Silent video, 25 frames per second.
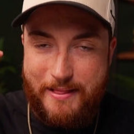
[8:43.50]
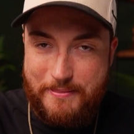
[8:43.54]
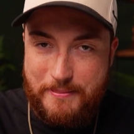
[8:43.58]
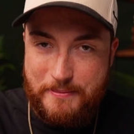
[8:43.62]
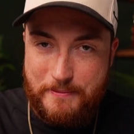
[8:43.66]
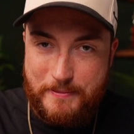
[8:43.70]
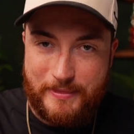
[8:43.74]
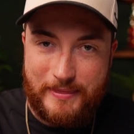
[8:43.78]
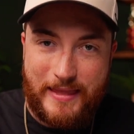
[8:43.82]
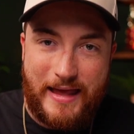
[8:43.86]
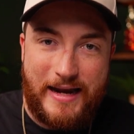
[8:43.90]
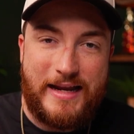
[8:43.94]

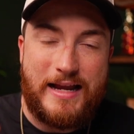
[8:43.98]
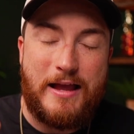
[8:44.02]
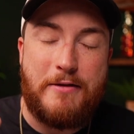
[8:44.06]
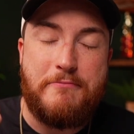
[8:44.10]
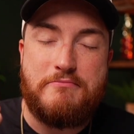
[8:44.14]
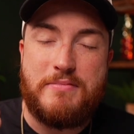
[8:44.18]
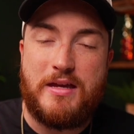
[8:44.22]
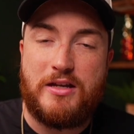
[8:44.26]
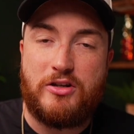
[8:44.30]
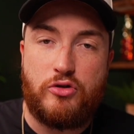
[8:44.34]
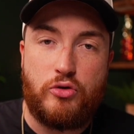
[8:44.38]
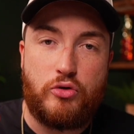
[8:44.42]
letting a
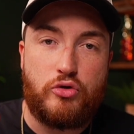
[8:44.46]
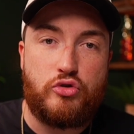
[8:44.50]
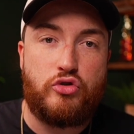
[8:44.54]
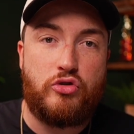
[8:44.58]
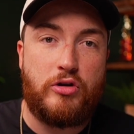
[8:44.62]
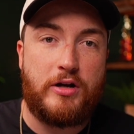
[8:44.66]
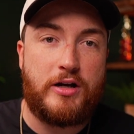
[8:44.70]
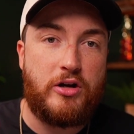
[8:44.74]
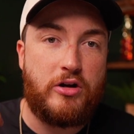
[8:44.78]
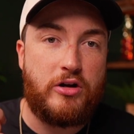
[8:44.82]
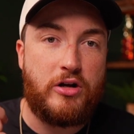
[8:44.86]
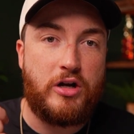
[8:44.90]
mental
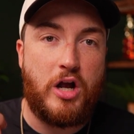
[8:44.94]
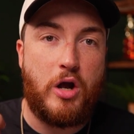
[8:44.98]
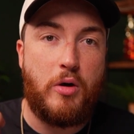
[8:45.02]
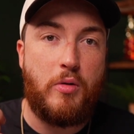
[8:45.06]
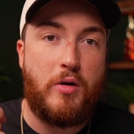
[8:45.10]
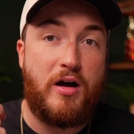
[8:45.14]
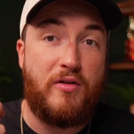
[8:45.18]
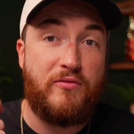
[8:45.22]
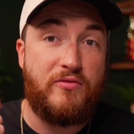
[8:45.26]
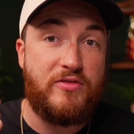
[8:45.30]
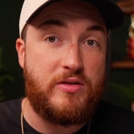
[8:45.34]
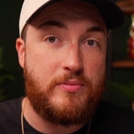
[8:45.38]
trigger go
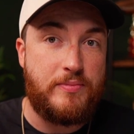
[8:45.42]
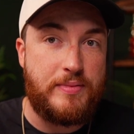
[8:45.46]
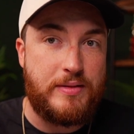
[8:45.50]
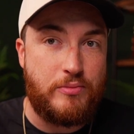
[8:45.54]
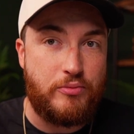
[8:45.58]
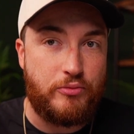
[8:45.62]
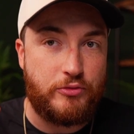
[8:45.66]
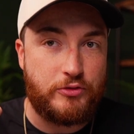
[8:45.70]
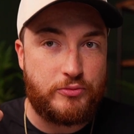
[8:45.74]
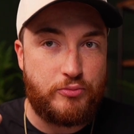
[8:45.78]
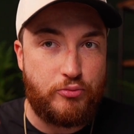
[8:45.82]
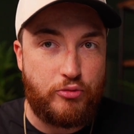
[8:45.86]
off in the
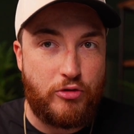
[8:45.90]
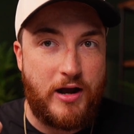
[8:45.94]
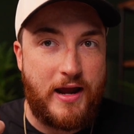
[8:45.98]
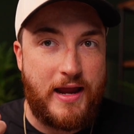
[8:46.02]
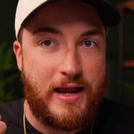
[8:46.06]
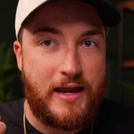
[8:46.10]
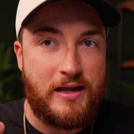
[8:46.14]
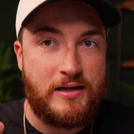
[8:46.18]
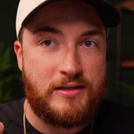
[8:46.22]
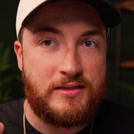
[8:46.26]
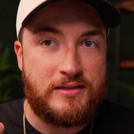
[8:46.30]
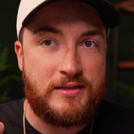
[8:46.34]
people's
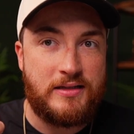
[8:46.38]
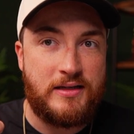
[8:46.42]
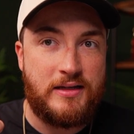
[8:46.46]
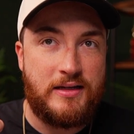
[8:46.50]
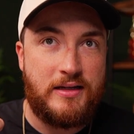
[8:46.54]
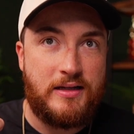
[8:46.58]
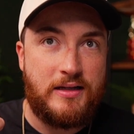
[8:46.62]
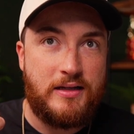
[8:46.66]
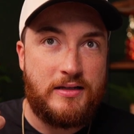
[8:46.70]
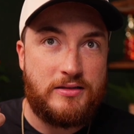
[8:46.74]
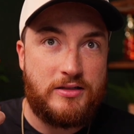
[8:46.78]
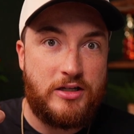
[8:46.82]
brains
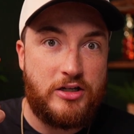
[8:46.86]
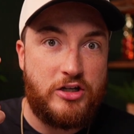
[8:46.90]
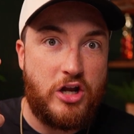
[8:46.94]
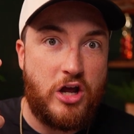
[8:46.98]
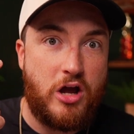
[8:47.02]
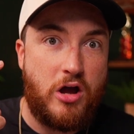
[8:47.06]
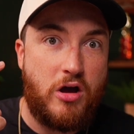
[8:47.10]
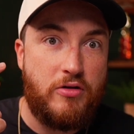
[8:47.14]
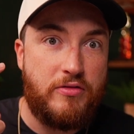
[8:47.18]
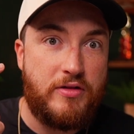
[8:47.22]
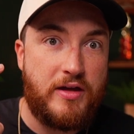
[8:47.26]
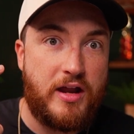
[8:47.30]
to
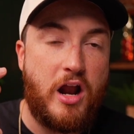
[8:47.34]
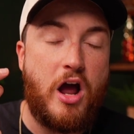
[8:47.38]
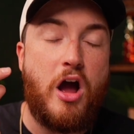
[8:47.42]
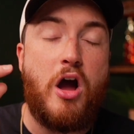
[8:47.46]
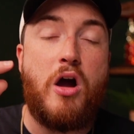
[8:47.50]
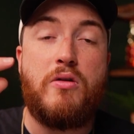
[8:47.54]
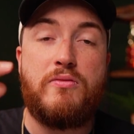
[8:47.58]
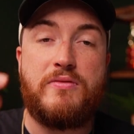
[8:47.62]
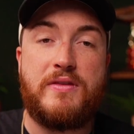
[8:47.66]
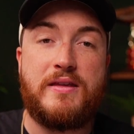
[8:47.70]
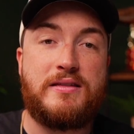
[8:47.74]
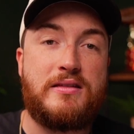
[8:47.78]
know that,
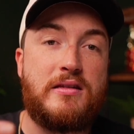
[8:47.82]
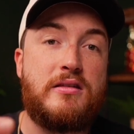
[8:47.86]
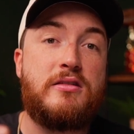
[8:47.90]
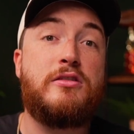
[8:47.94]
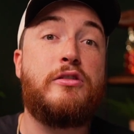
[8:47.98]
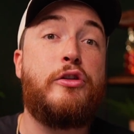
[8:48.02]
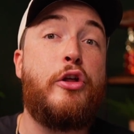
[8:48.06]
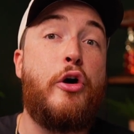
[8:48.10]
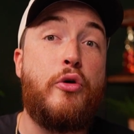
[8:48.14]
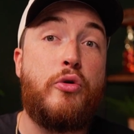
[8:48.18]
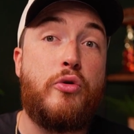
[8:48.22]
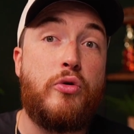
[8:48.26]
oh, this is
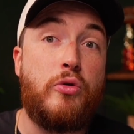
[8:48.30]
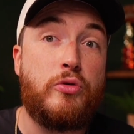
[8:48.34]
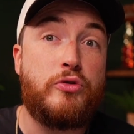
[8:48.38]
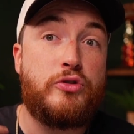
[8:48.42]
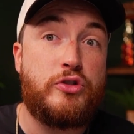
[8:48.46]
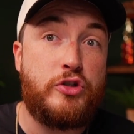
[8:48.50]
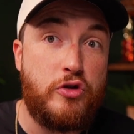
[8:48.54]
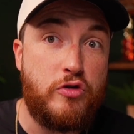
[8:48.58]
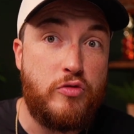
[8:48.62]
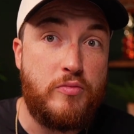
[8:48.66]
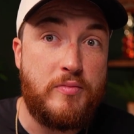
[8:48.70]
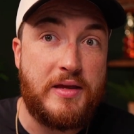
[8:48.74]
local
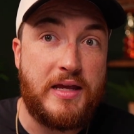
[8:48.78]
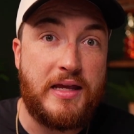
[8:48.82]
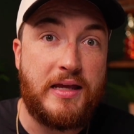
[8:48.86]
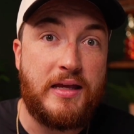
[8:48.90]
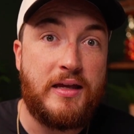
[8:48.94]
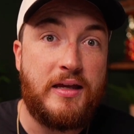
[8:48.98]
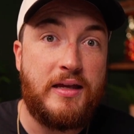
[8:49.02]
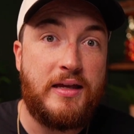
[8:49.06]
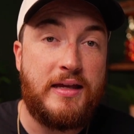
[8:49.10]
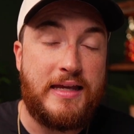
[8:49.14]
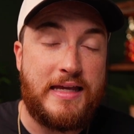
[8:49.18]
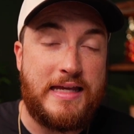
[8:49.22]
to me.
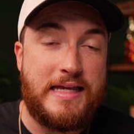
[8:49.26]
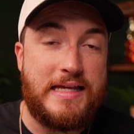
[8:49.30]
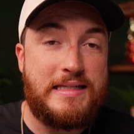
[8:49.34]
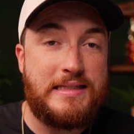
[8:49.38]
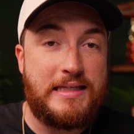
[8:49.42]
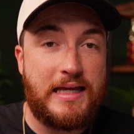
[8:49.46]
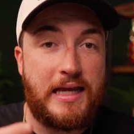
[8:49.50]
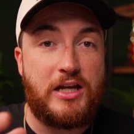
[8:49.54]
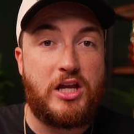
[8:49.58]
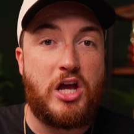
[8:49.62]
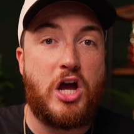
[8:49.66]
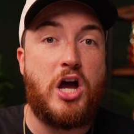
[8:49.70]
He
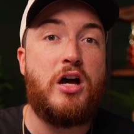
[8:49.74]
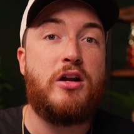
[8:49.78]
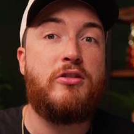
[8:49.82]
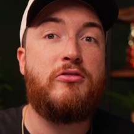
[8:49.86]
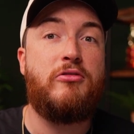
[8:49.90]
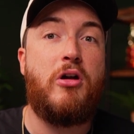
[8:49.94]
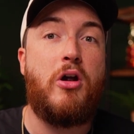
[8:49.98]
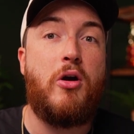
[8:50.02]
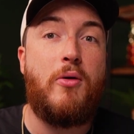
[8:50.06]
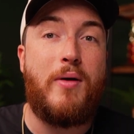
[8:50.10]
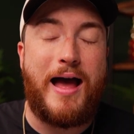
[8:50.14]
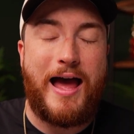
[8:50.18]
said
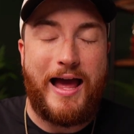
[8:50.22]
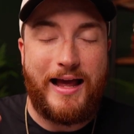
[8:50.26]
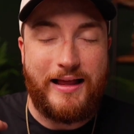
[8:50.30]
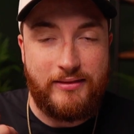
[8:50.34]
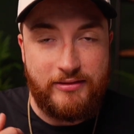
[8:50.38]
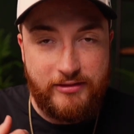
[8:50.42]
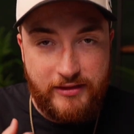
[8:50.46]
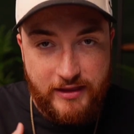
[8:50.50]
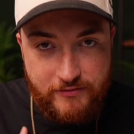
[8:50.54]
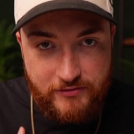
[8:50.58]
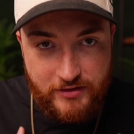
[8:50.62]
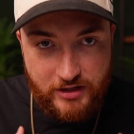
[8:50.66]
Conroe, I
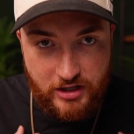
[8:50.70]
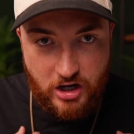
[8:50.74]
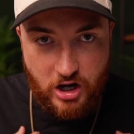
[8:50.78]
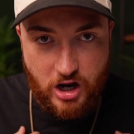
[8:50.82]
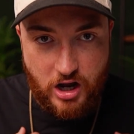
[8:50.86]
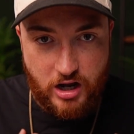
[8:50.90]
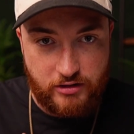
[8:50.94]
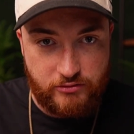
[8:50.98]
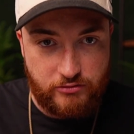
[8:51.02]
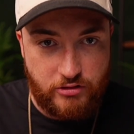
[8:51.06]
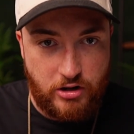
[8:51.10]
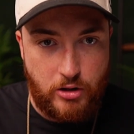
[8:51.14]
live in
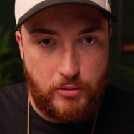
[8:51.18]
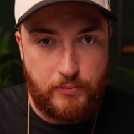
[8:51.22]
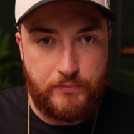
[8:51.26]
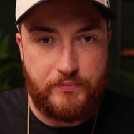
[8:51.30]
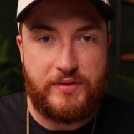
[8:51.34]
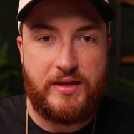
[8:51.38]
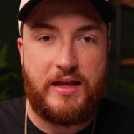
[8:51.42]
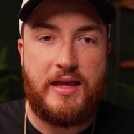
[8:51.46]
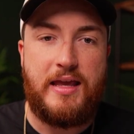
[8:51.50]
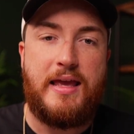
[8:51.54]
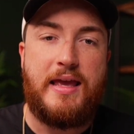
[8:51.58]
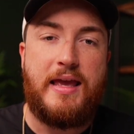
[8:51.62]
Conroe.
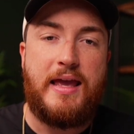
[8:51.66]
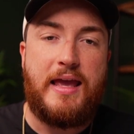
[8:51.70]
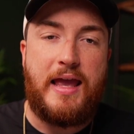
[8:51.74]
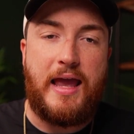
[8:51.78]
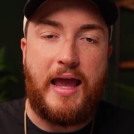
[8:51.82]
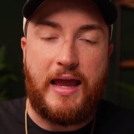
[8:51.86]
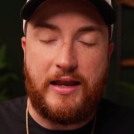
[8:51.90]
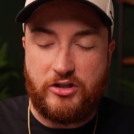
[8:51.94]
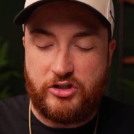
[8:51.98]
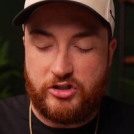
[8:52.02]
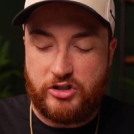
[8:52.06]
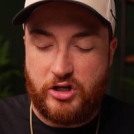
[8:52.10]

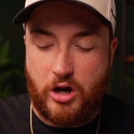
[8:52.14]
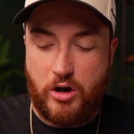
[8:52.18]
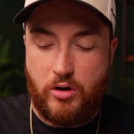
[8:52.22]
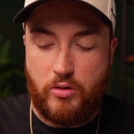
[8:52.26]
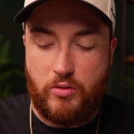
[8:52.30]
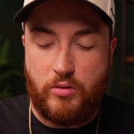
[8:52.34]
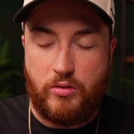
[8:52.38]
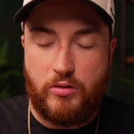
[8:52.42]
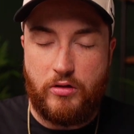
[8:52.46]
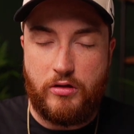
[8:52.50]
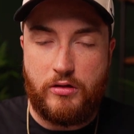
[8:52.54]
And so